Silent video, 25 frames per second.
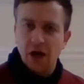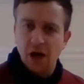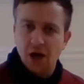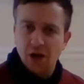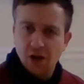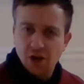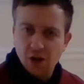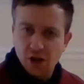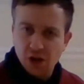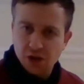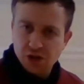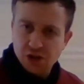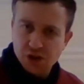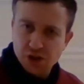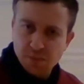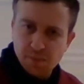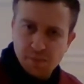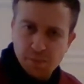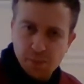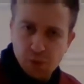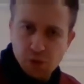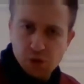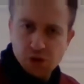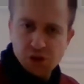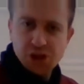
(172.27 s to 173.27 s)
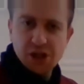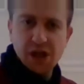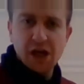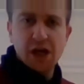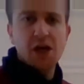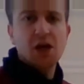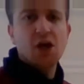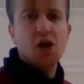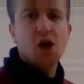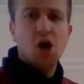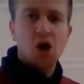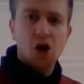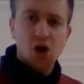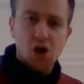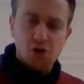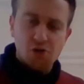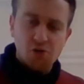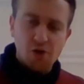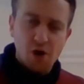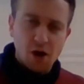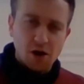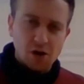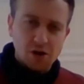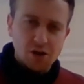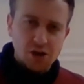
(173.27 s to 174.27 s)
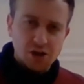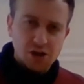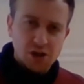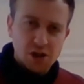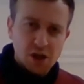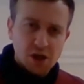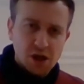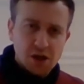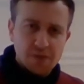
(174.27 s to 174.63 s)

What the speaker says: and learn to push it across.